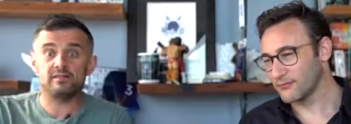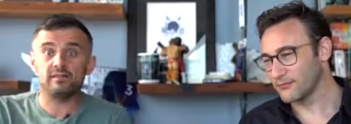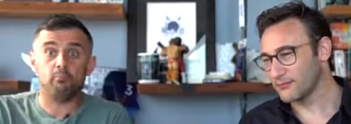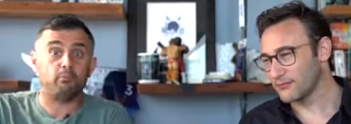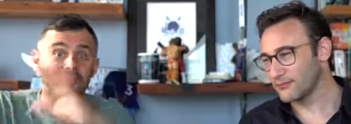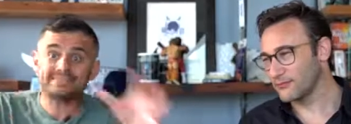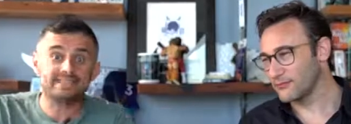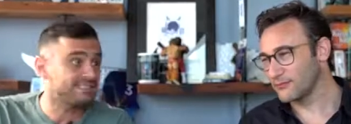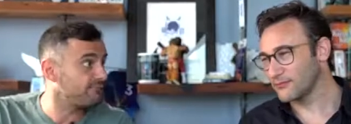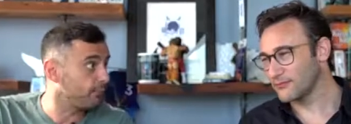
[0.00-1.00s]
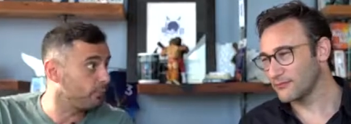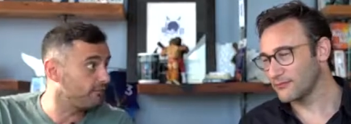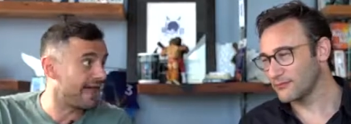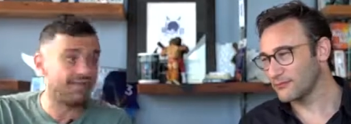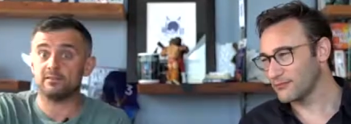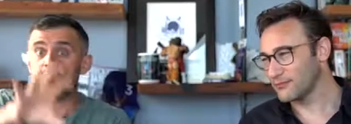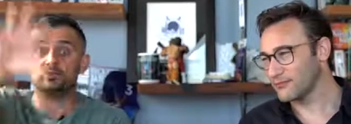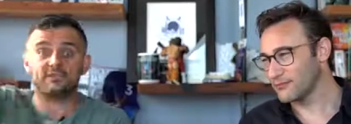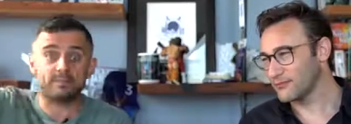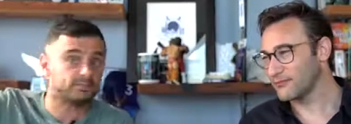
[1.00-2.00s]
Speaker 1: The presidents have proved that, the
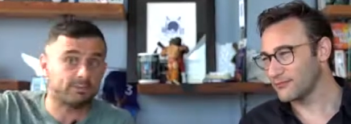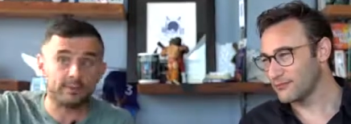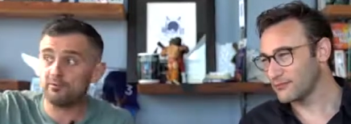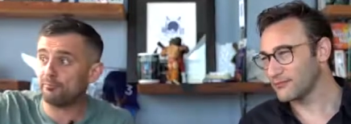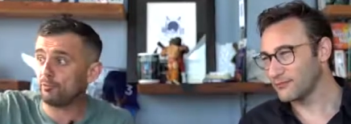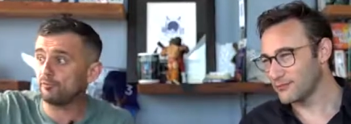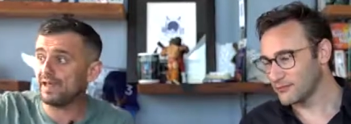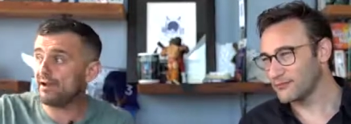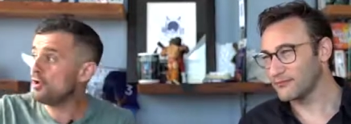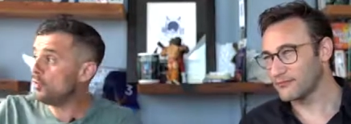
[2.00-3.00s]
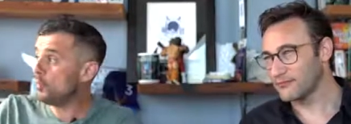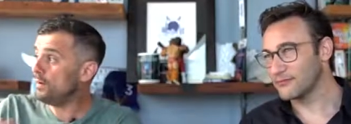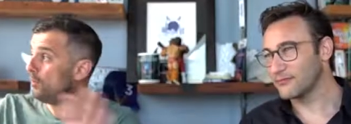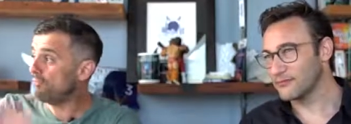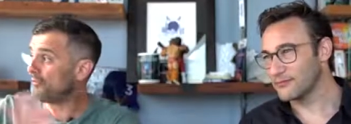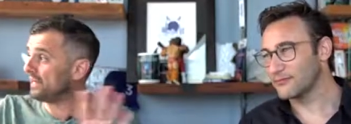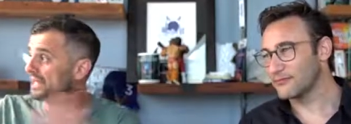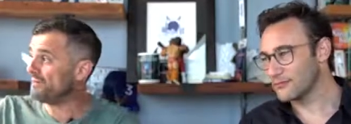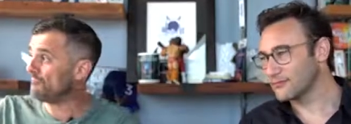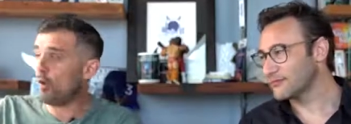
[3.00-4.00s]
most famous people have proved that. We will
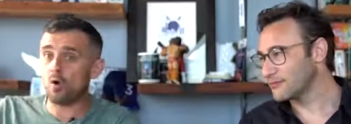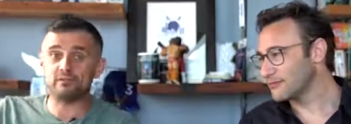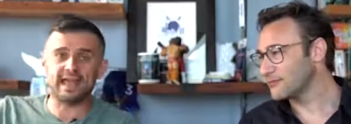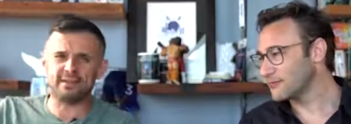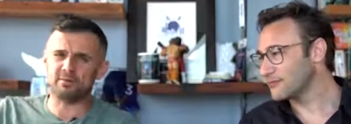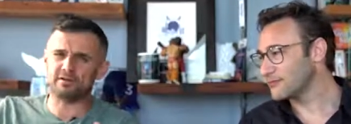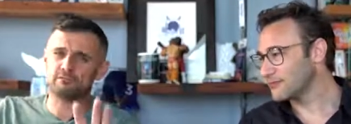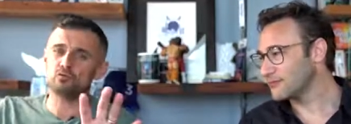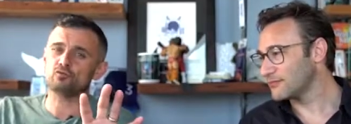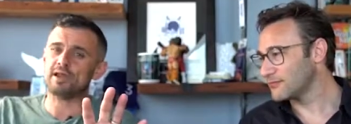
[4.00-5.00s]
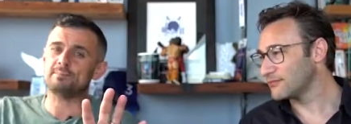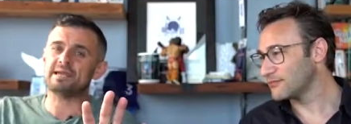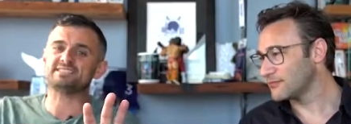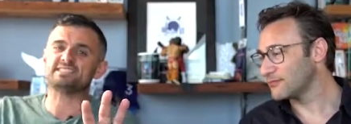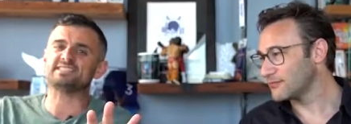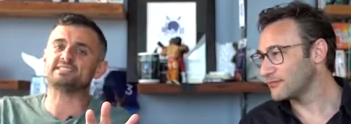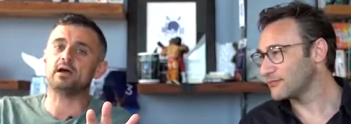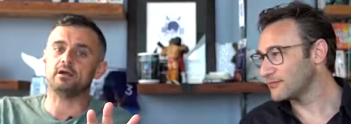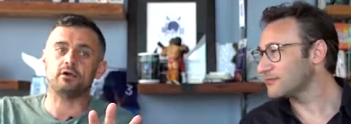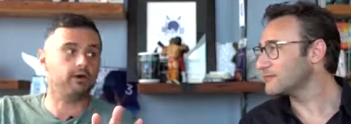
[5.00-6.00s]
forgive all day, but if you try to make us a
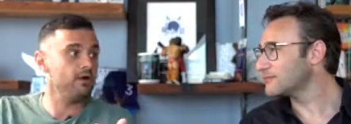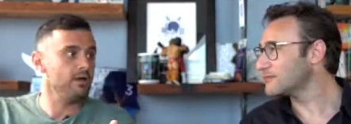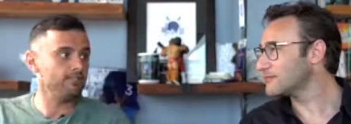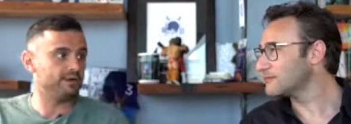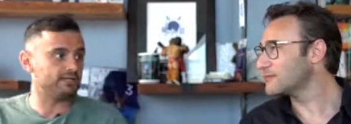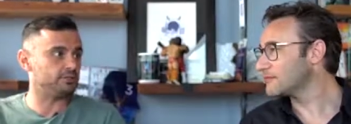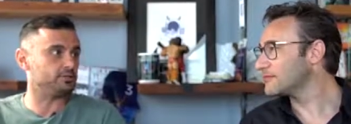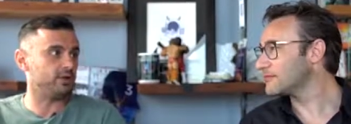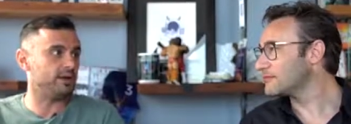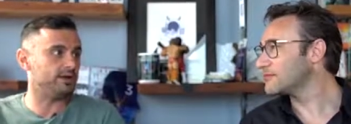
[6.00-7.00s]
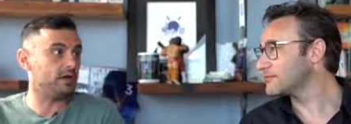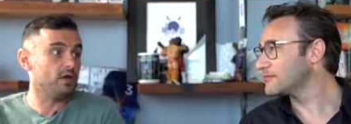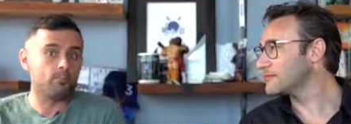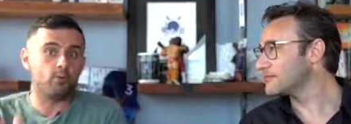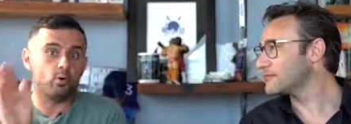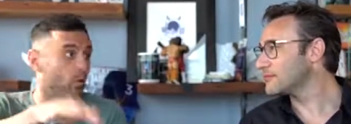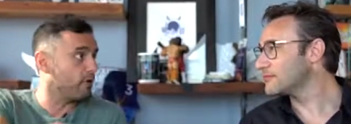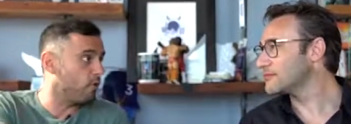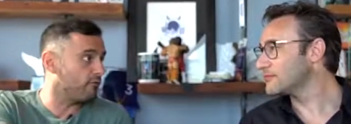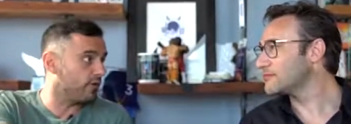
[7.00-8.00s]
sucker because you're trying to put
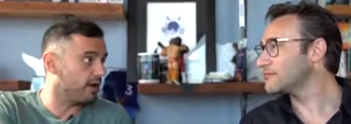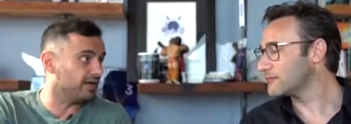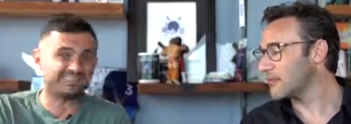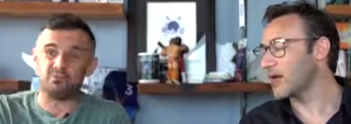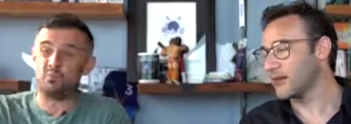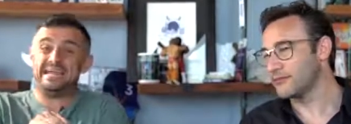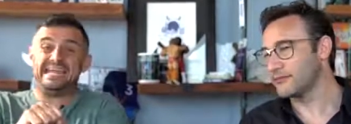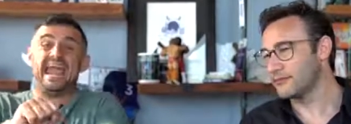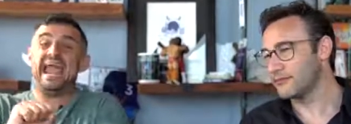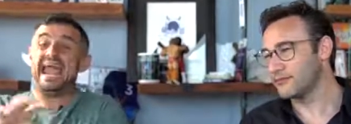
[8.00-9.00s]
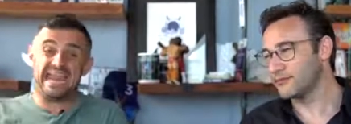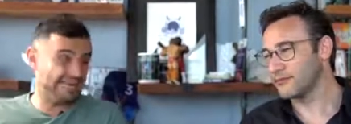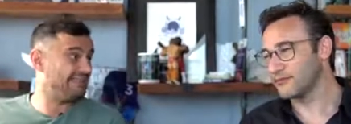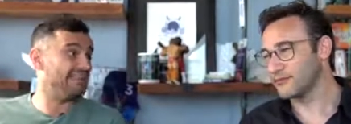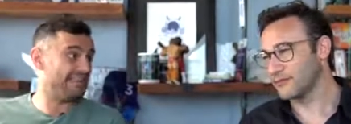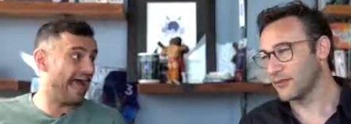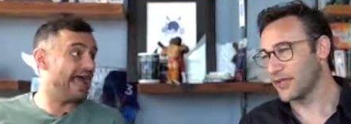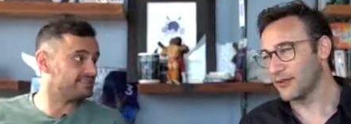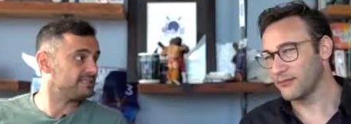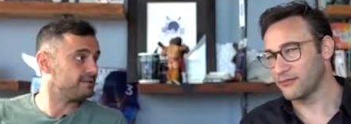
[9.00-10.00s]
one over on us, yeah. we hate
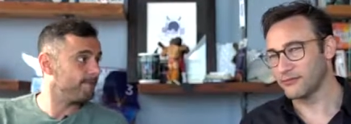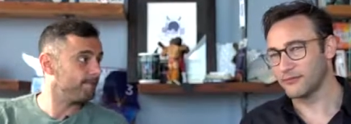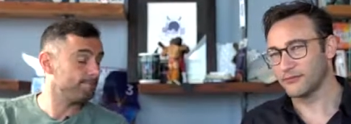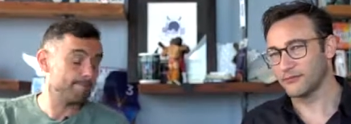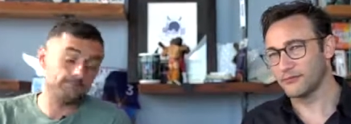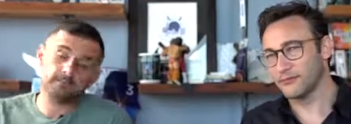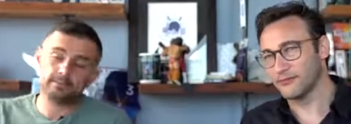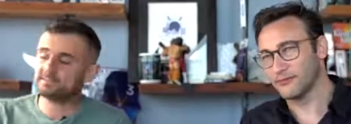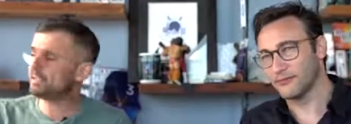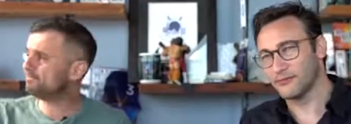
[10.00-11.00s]
that. Yeah. That's